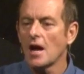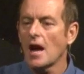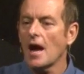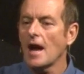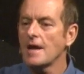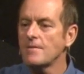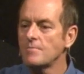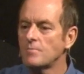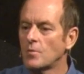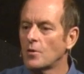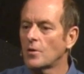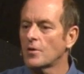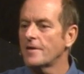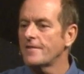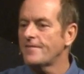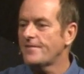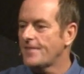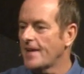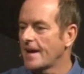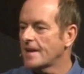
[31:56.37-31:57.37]
a more
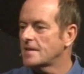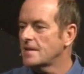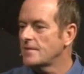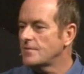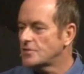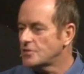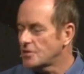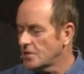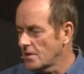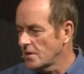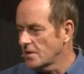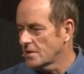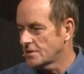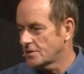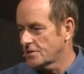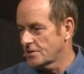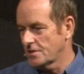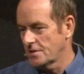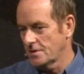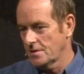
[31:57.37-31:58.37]
effective
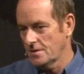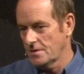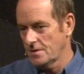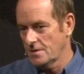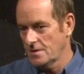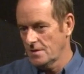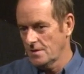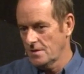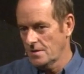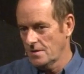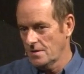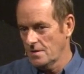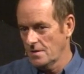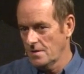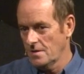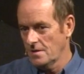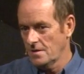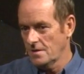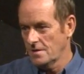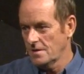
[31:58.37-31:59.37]
church?
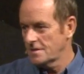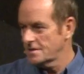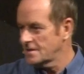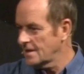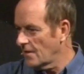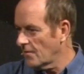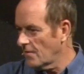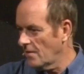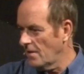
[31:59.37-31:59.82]
Isn't that